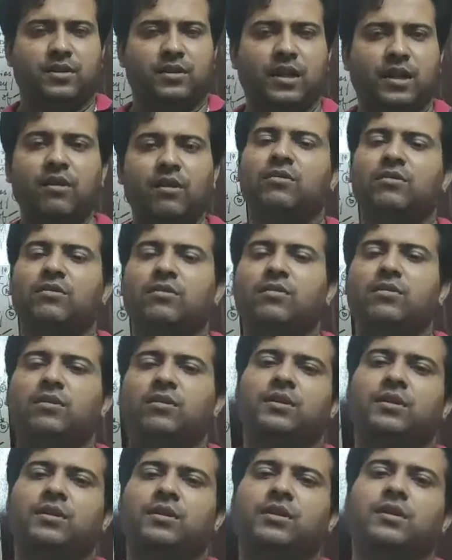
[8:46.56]
Now,
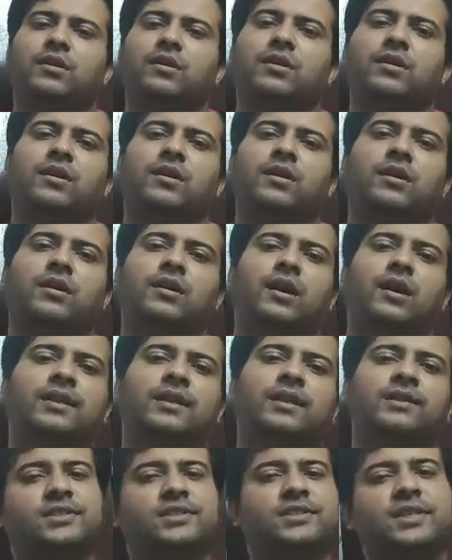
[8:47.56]

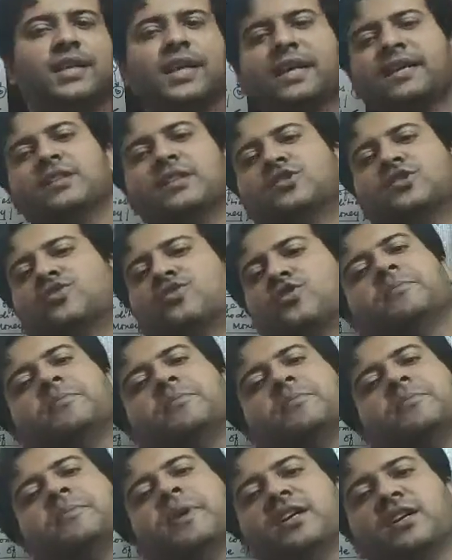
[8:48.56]
a check is
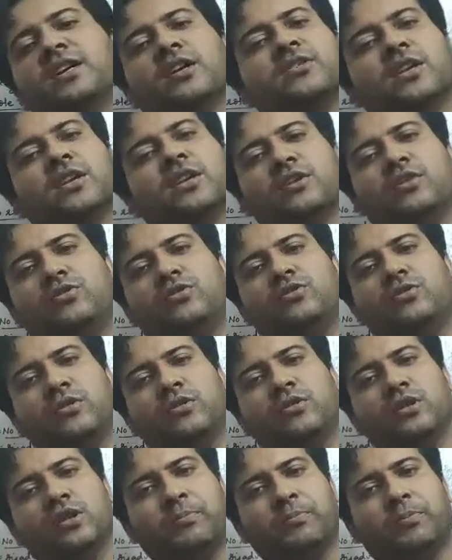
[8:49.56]
drawn by
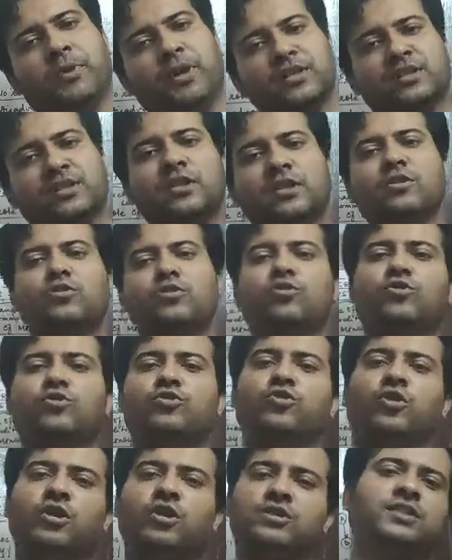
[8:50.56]
the person who
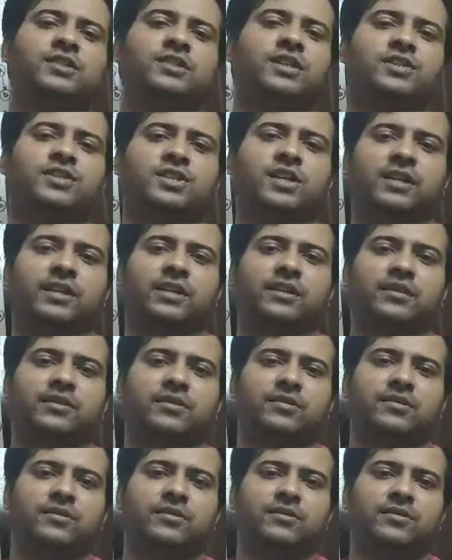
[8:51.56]
draws the check.
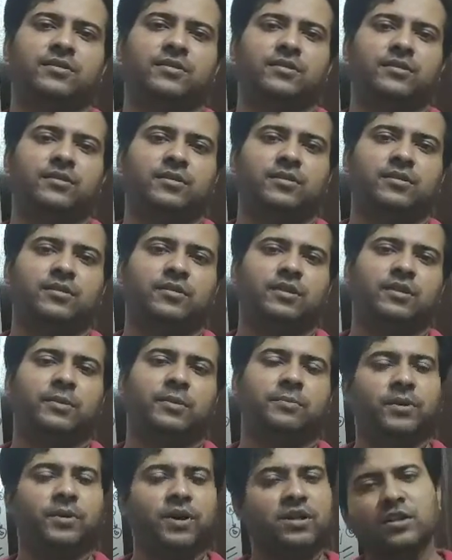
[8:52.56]
The
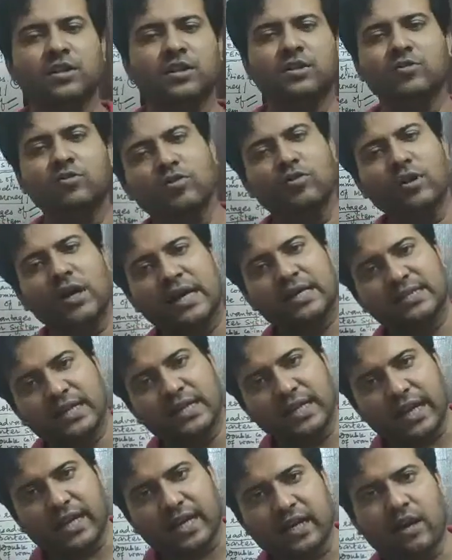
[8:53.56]
person who has
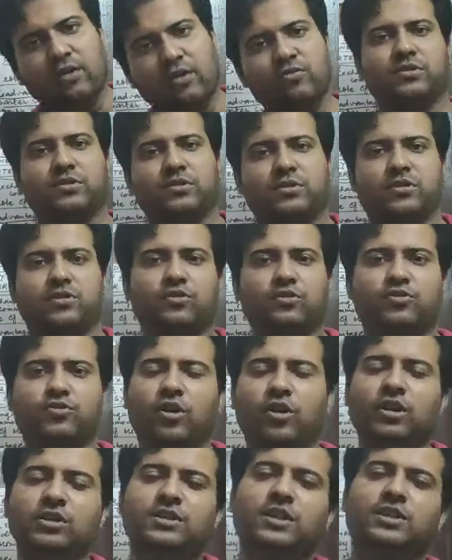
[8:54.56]
an account
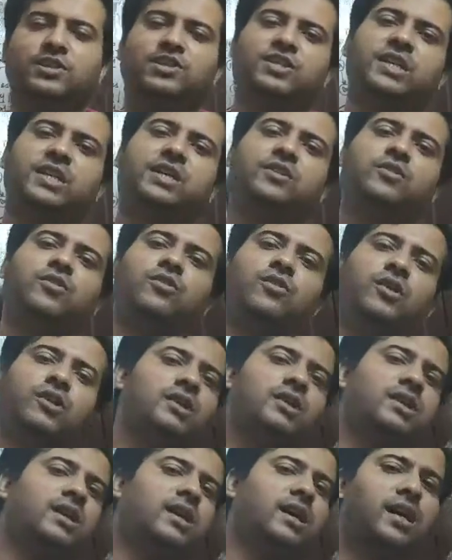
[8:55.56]
draws a check
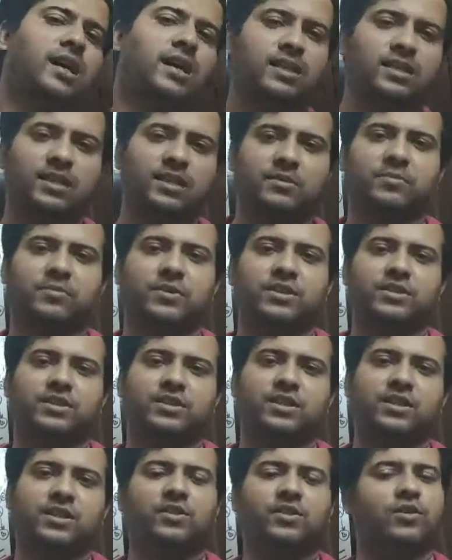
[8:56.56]
on another
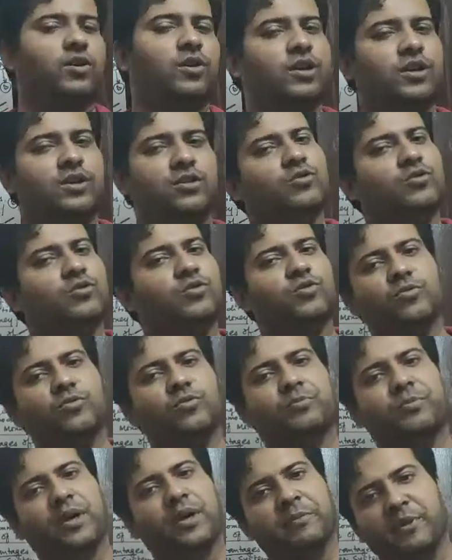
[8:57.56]
person in order to
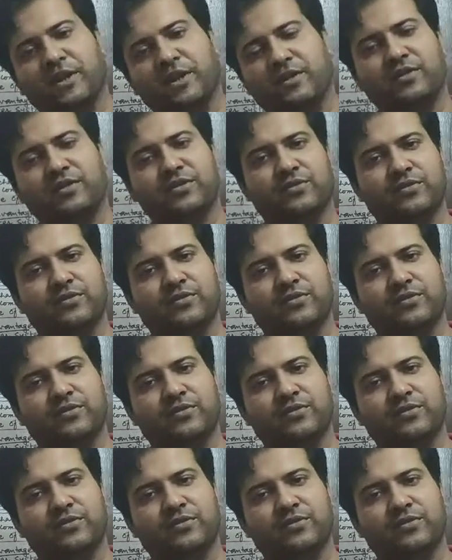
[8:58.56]
do payment.